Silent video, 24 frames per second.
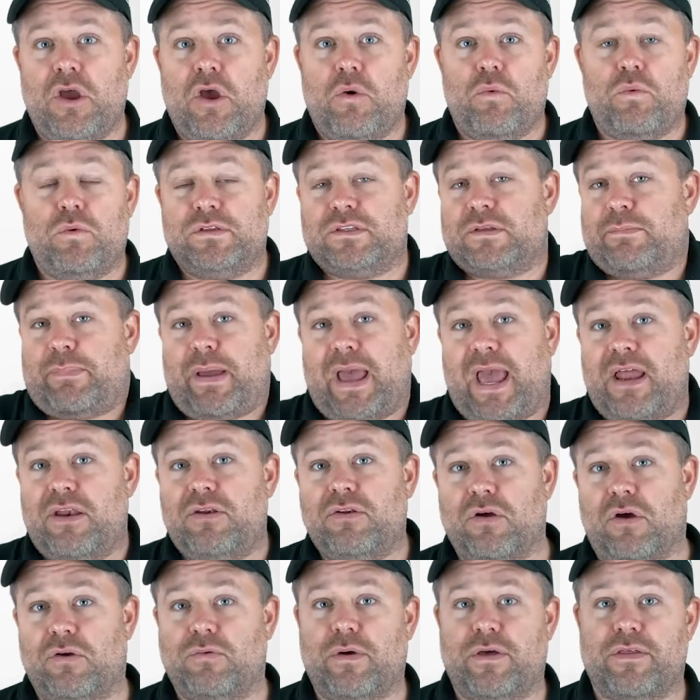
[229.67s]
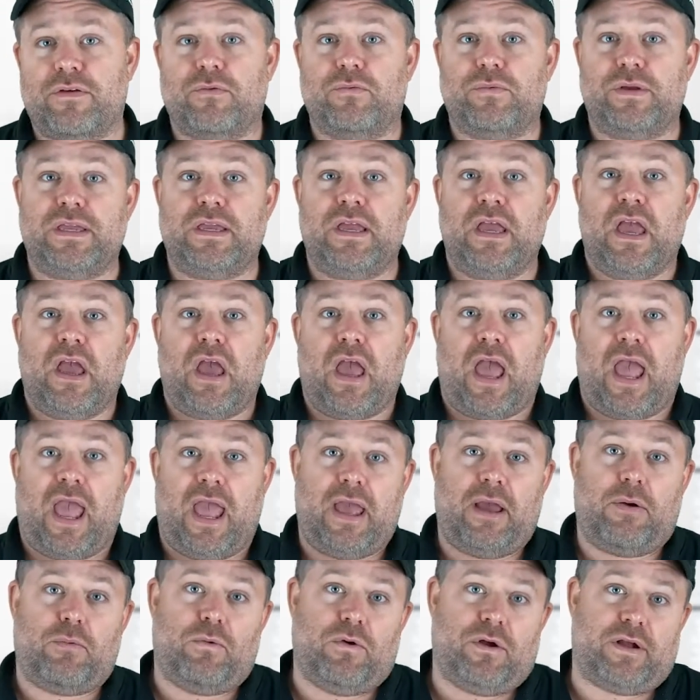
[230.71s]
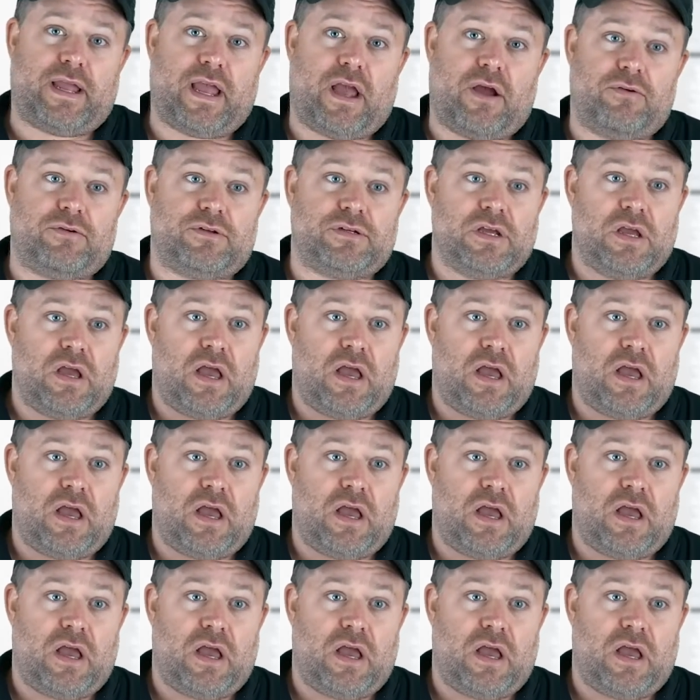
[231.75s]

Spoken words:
will depend on whether we work out